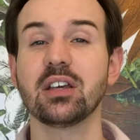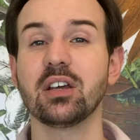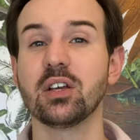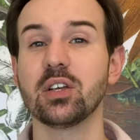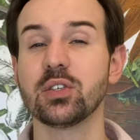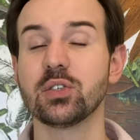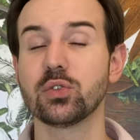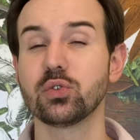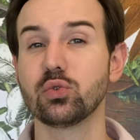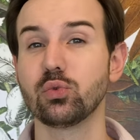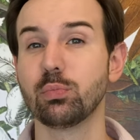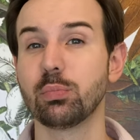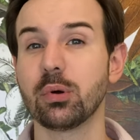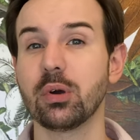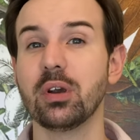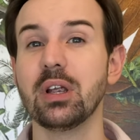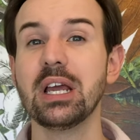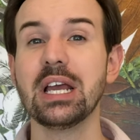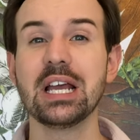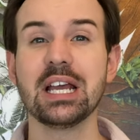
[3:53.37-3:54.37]
uh,
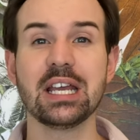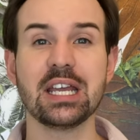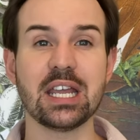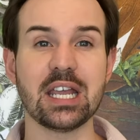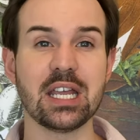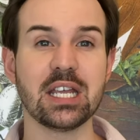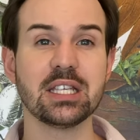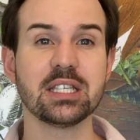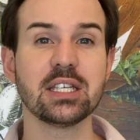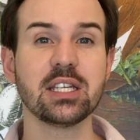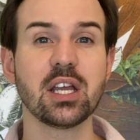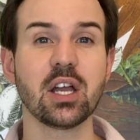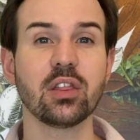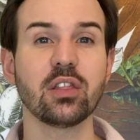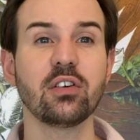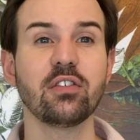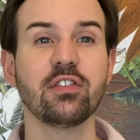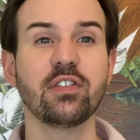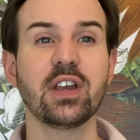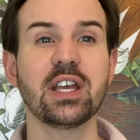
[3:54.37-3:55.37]
super easily on
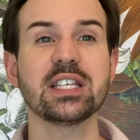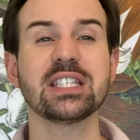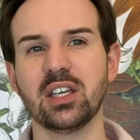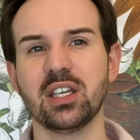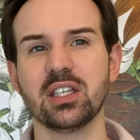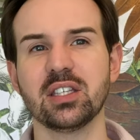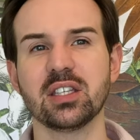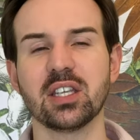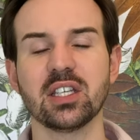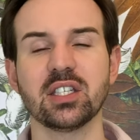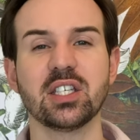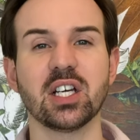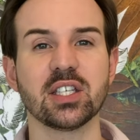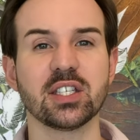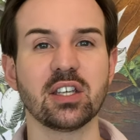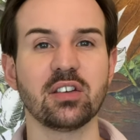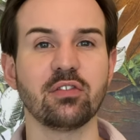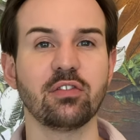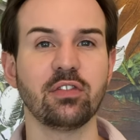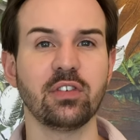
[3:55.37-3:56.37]
the face. It
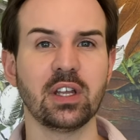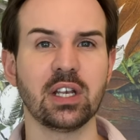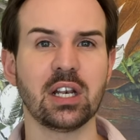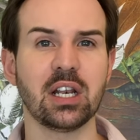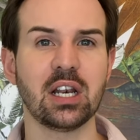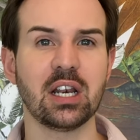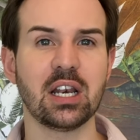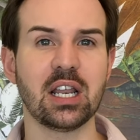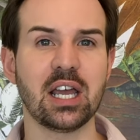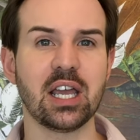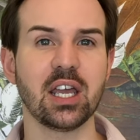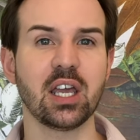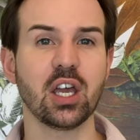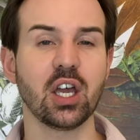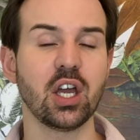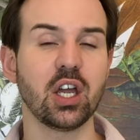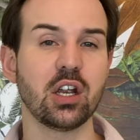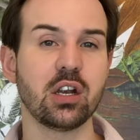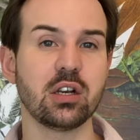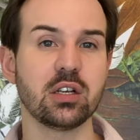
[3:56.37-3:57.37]
doesn't feel like
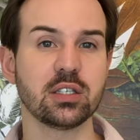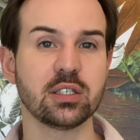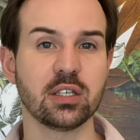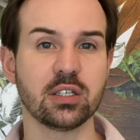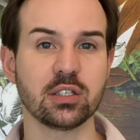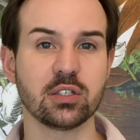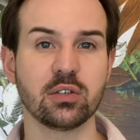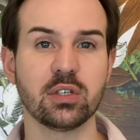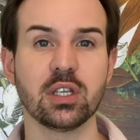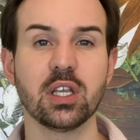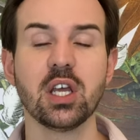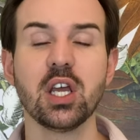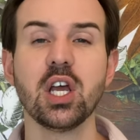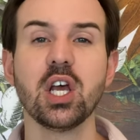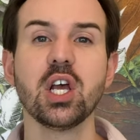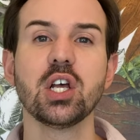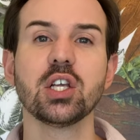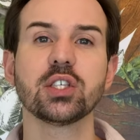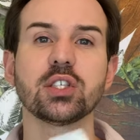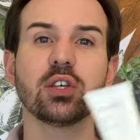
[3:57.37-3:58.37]
a sunscreen.
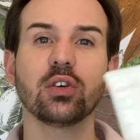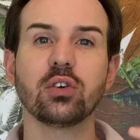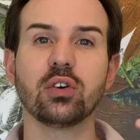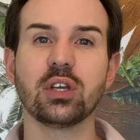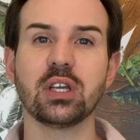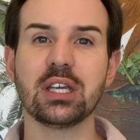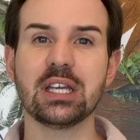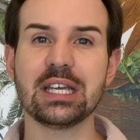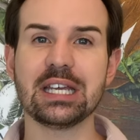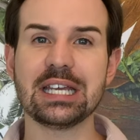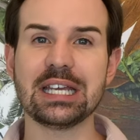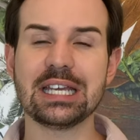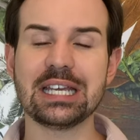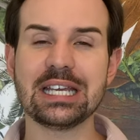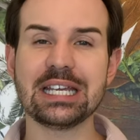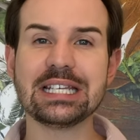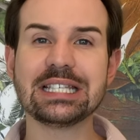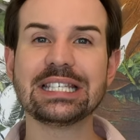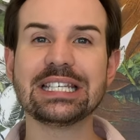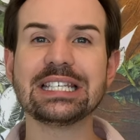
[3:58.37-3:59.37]
So
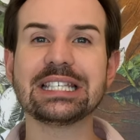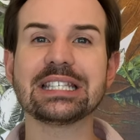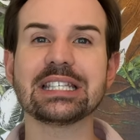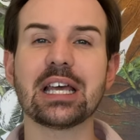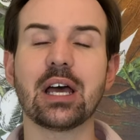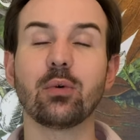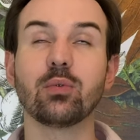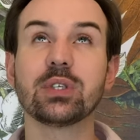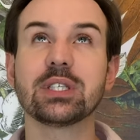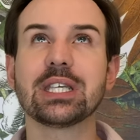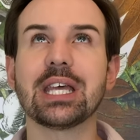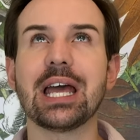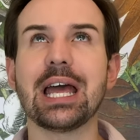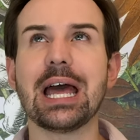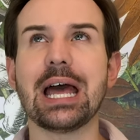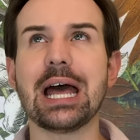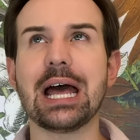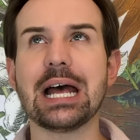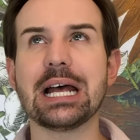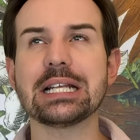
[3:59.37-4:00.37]
is it, I would
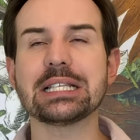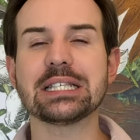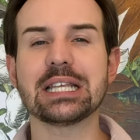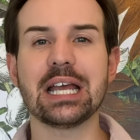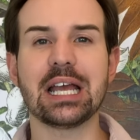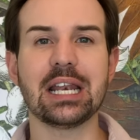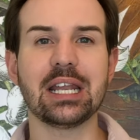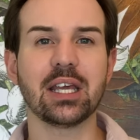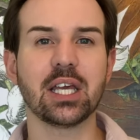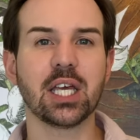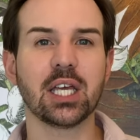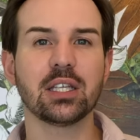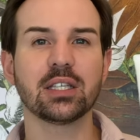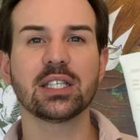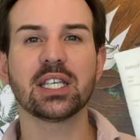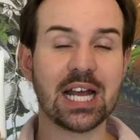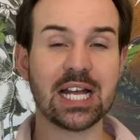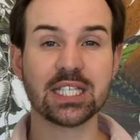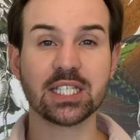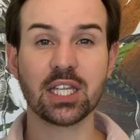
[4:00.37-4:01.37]
say, as elegant
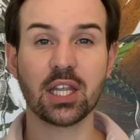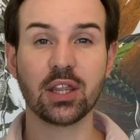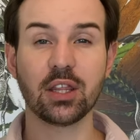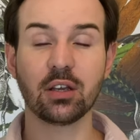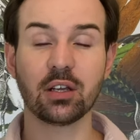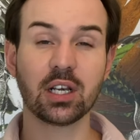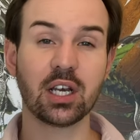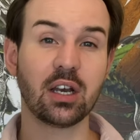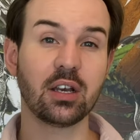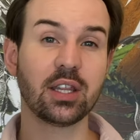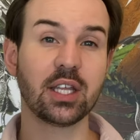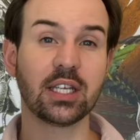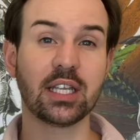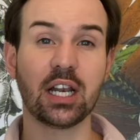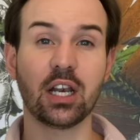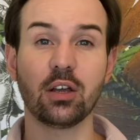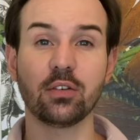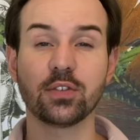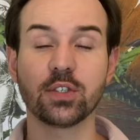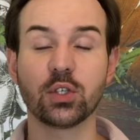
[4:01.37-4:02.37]
as the Klairs that I
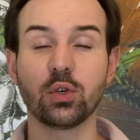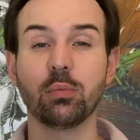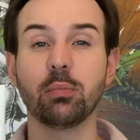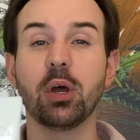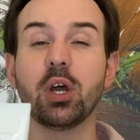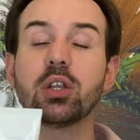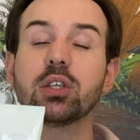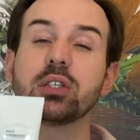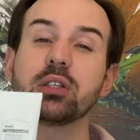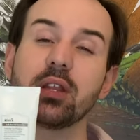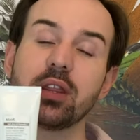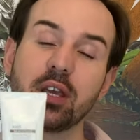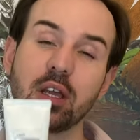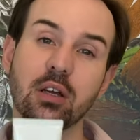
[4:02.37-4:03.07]
love so much? The